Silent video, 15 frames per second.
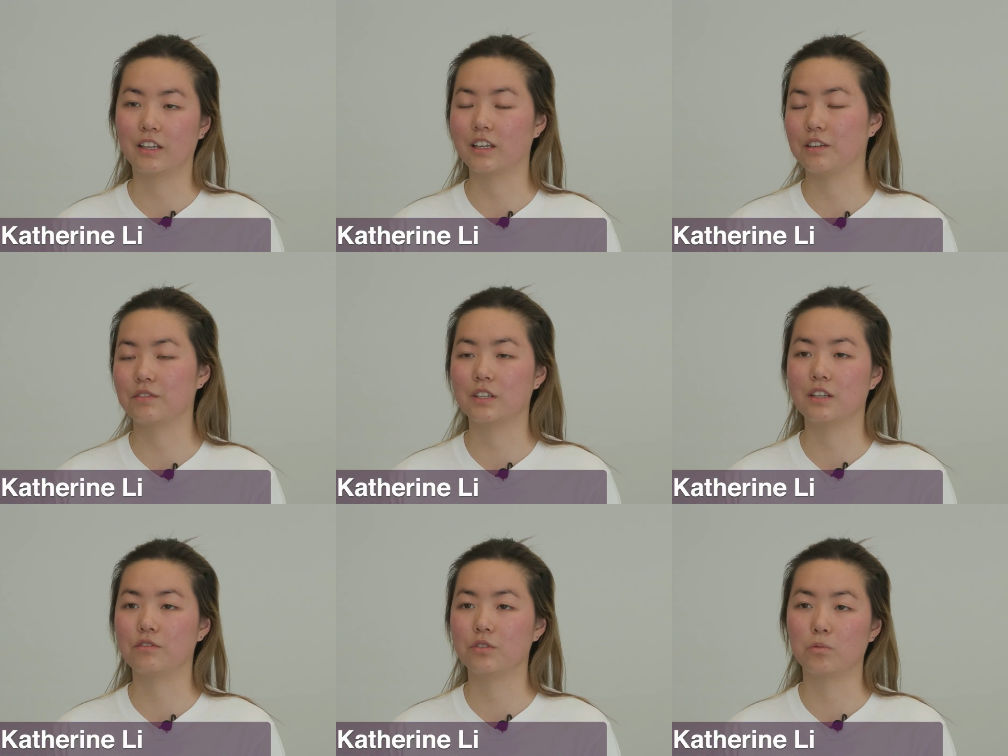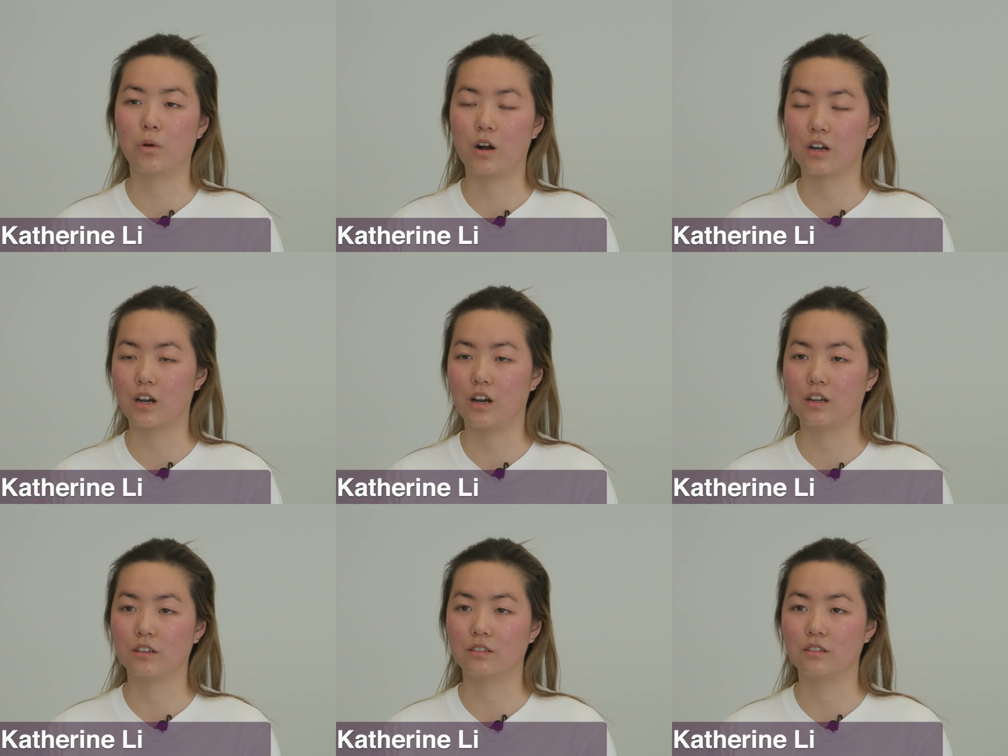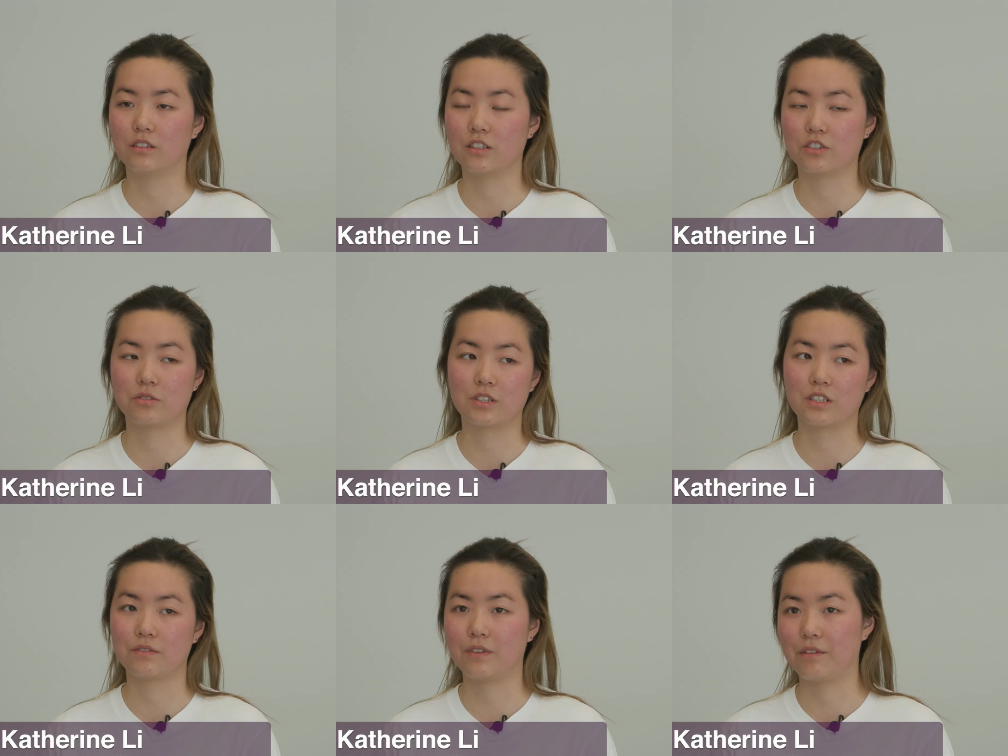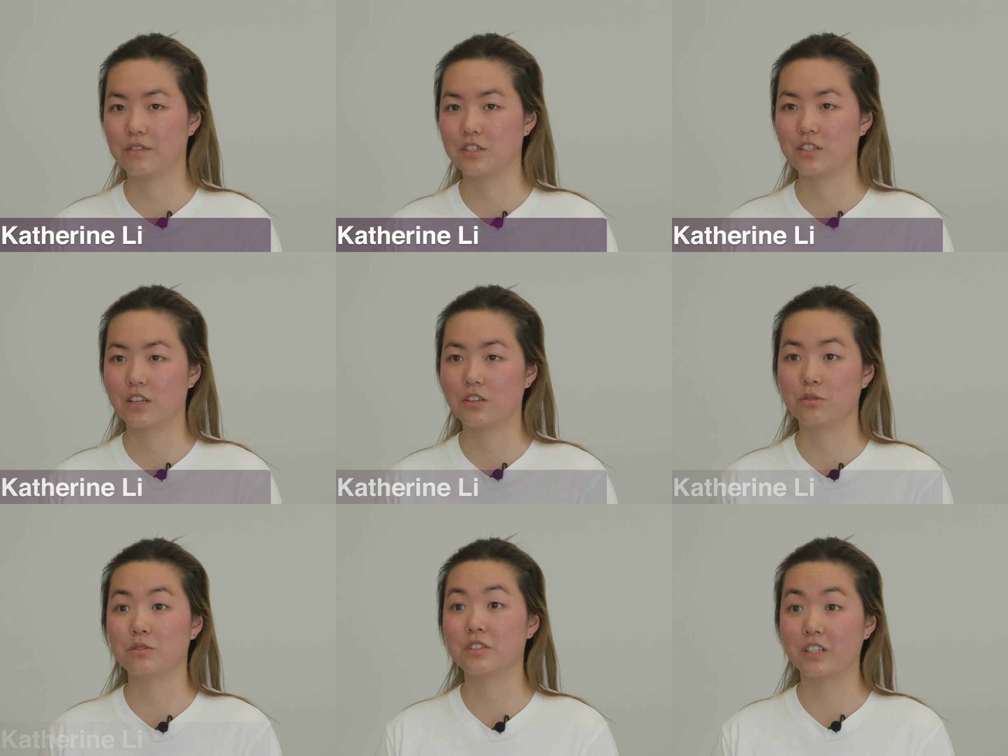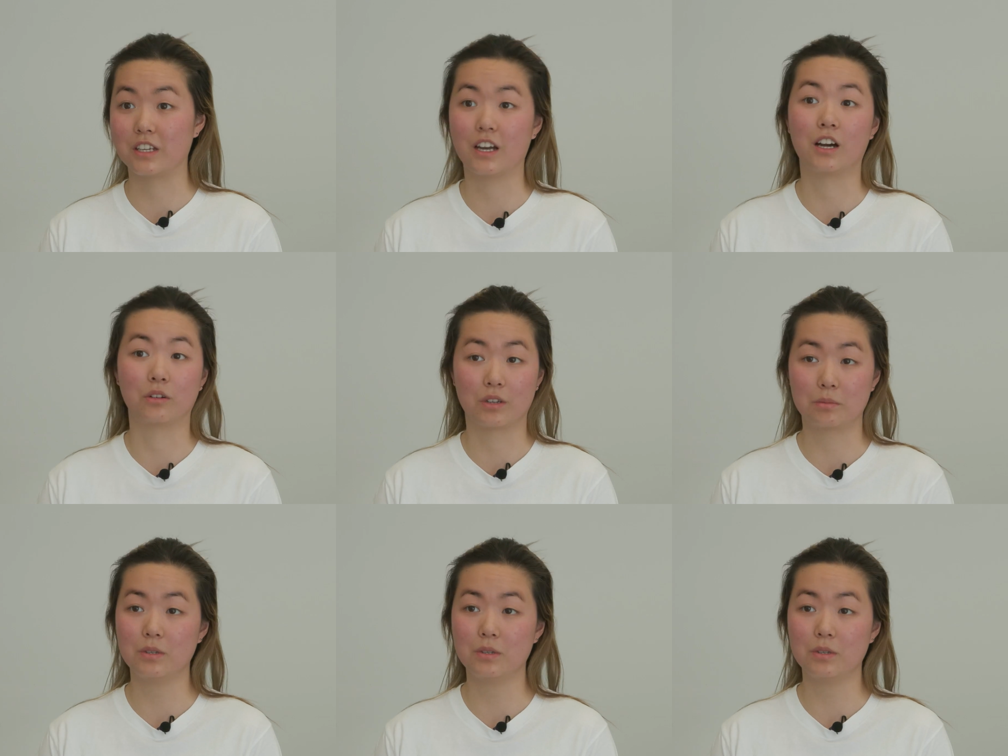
Like, even if you walk on the streets of Evanston, you see hungry